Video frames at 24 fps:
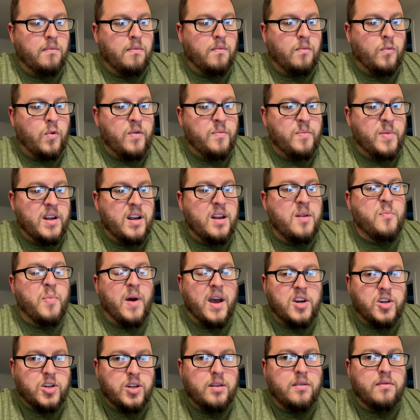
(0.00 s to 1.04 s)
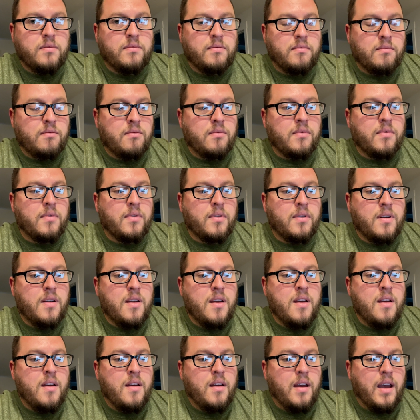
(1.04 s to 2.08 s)
We've been impatient
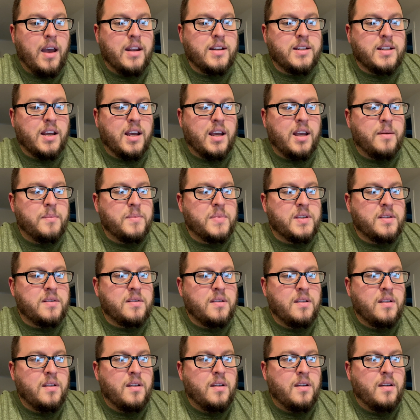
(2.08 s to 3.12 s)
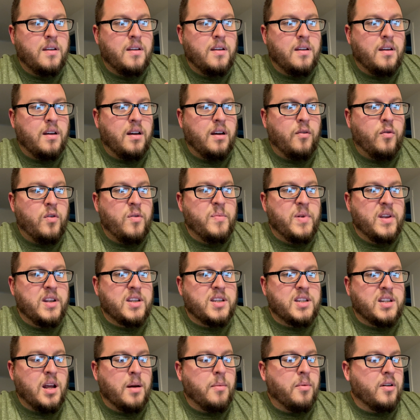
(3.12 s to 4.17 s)
at times. We've been
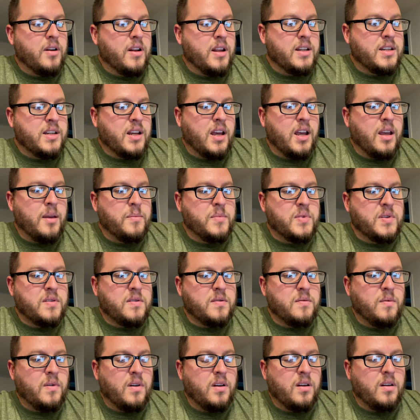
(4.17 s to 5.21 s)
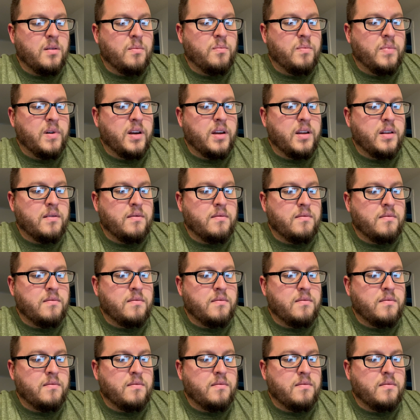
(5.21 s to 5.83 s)
stubborn at times, but